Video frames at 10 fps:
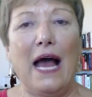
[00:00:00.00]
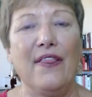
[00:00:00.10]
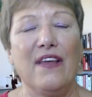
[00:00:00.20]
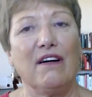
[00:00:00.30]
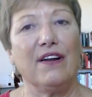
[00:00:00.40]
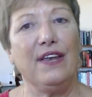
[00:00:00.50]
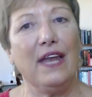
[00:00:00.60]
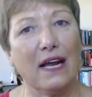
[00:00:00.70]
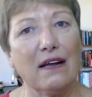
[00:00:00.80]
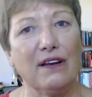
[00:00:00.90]
And there are
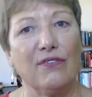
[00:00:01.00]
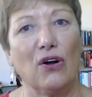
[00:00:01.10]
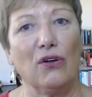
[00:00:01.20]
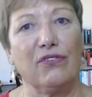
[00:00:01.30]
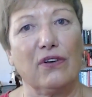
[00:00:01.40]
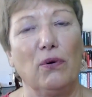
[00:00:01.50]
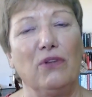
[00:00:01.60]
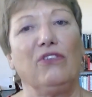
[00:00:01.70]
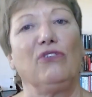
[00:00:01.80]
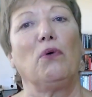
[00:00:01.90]
negative
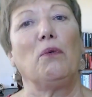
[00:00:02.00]
consequences